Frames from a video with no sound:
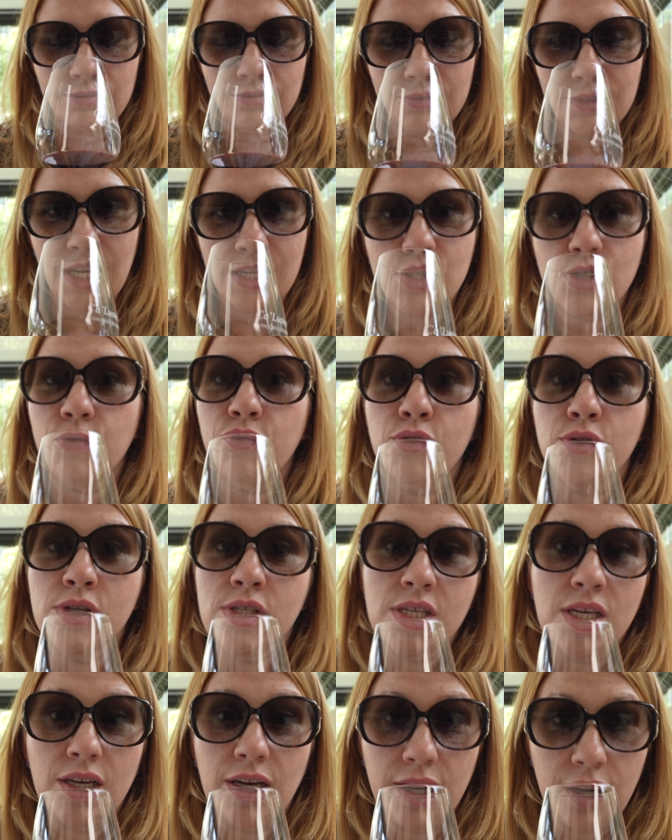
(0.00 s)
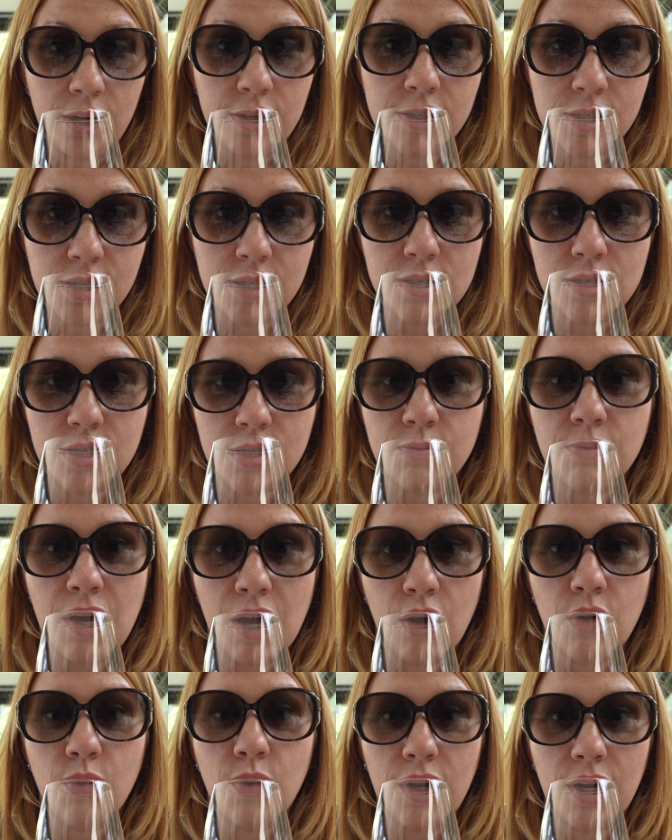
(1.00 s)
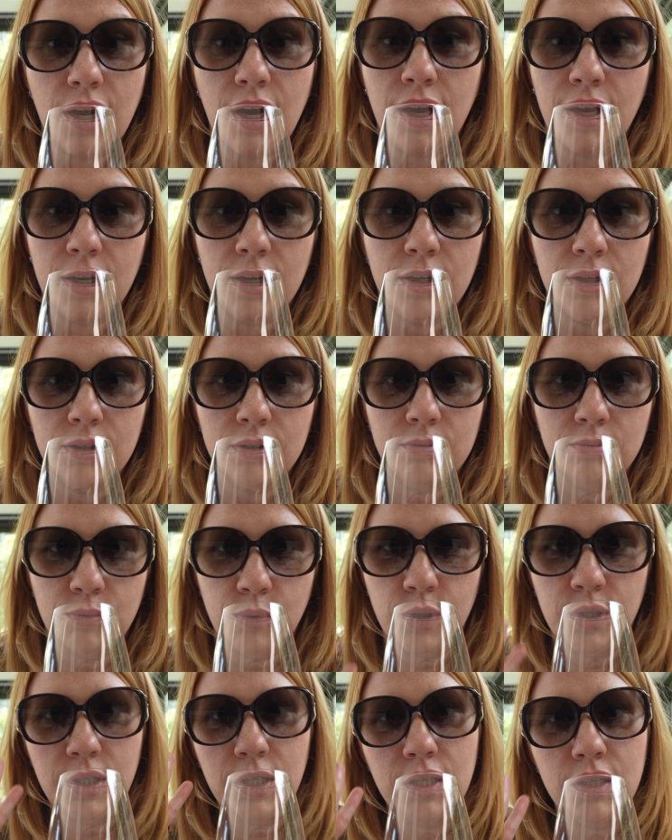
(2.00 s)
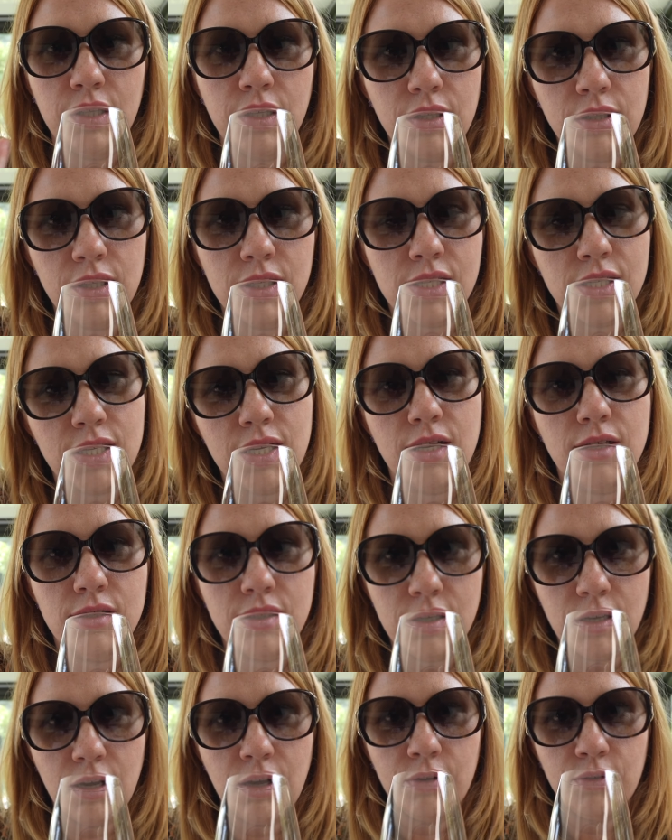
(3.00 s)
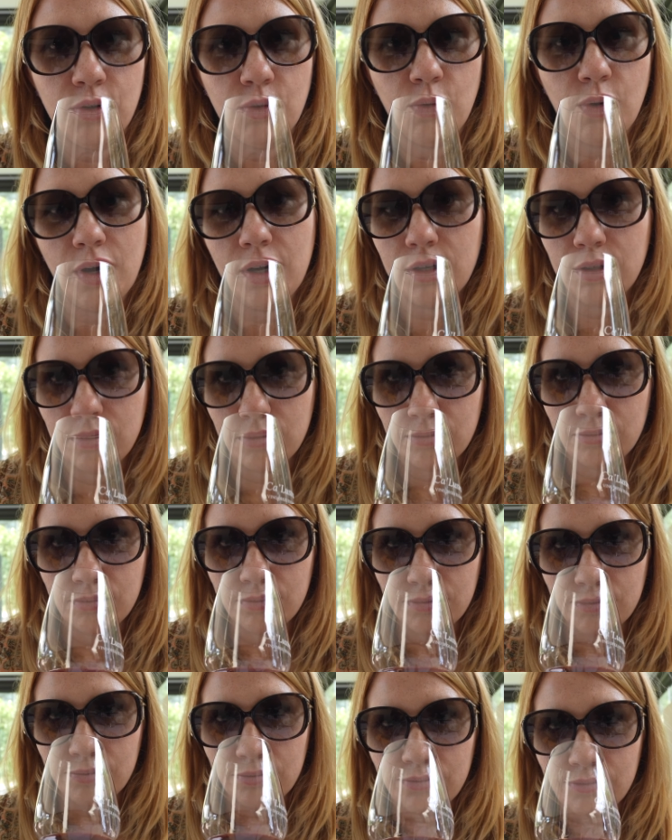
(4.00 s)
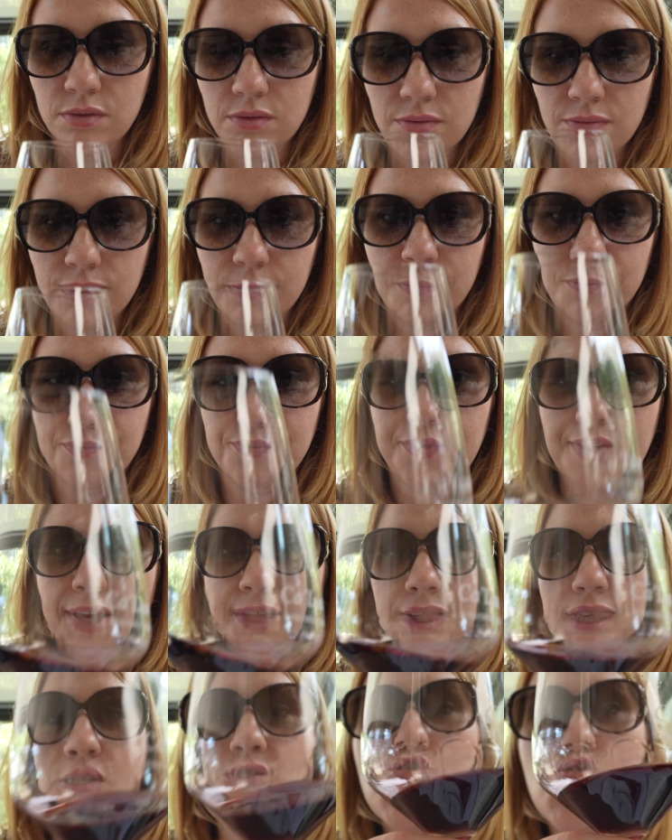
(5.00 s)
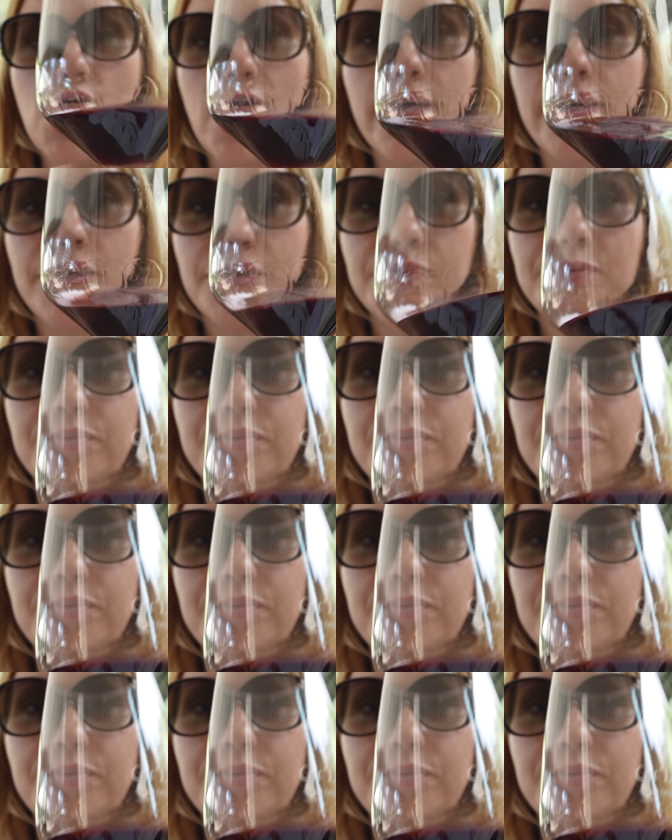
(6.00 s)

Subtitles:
That's the first thing I honestly smell when I breathe in the scent of the wine. Okay, let's try it.